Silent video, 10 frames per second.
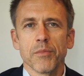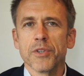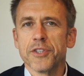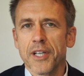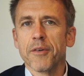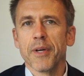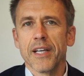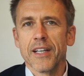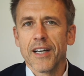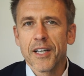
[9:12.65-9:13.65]
will
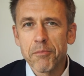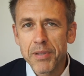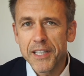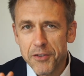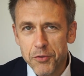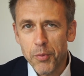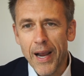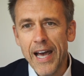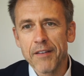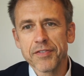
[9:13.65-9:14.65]
generate a complete
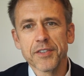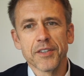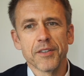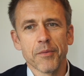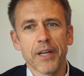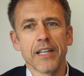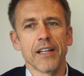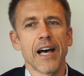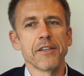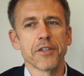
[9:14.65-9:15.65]
draft
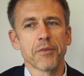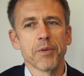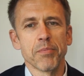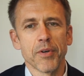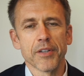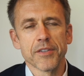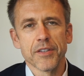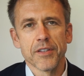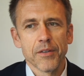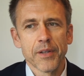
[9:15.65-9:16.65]
radiologic report.
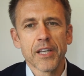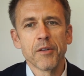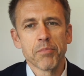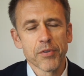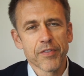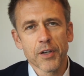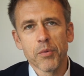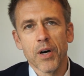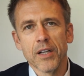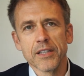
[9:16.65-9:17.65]
We can improve the
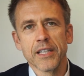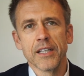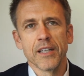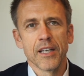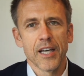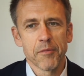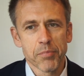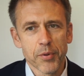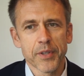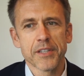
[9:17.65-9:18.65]
quality and
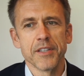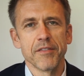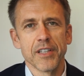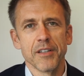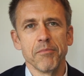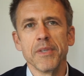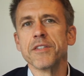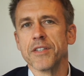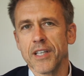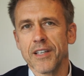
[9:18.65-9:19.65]
productivity
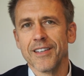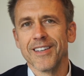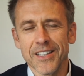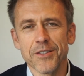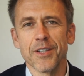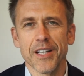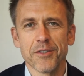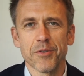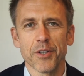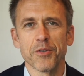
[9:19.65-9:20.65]
missing in today's
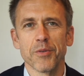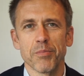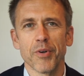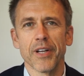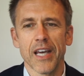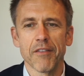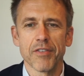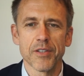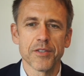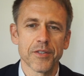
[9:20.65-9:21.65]
structured reporting
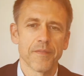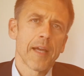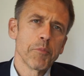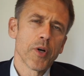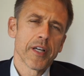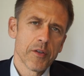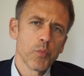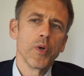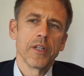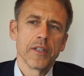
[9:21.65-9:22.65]
efforts. Imorgon
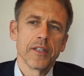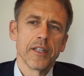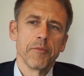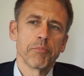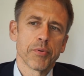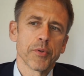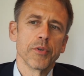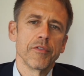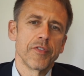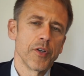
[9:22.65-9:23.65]
will
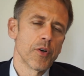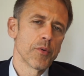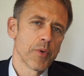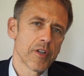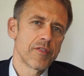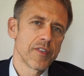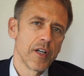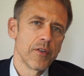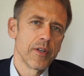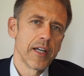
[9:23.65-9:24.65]
improve your
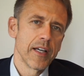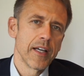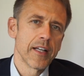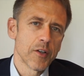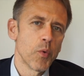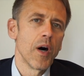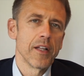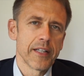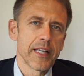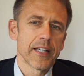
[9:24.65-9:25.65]
workflow and
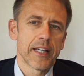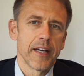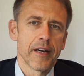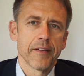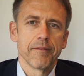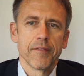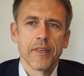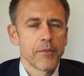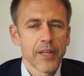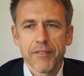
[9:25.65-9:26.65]
quality of care.
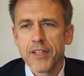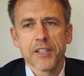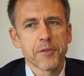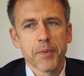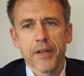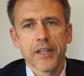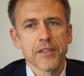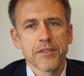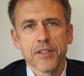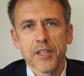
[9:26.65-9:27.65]
We have the
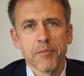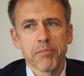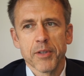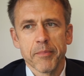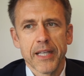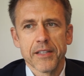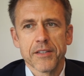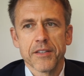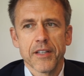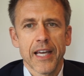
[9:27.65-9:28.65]
experience to
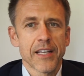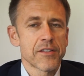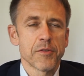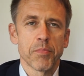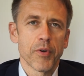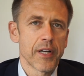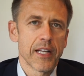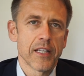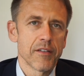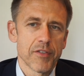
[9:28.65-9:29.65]
implement and support
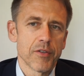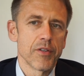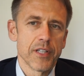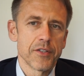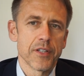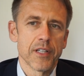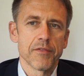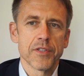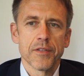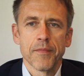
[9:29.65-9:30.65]
any of your
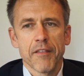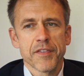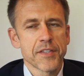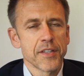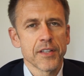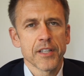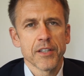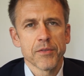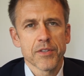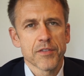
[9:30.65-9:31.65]
initiatives. The facility
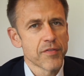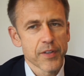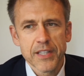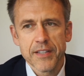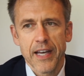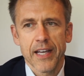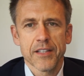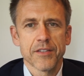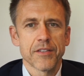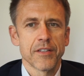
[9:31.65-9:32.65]
uses free
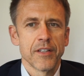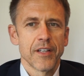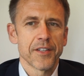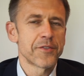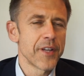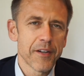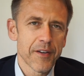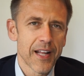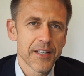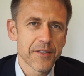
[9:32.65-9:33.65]
text, a
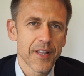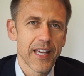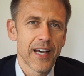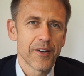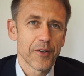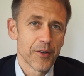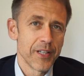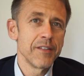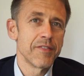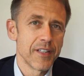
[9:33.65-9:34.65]
standardized layout, or
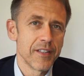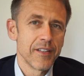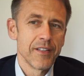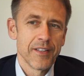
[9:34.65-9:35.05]
even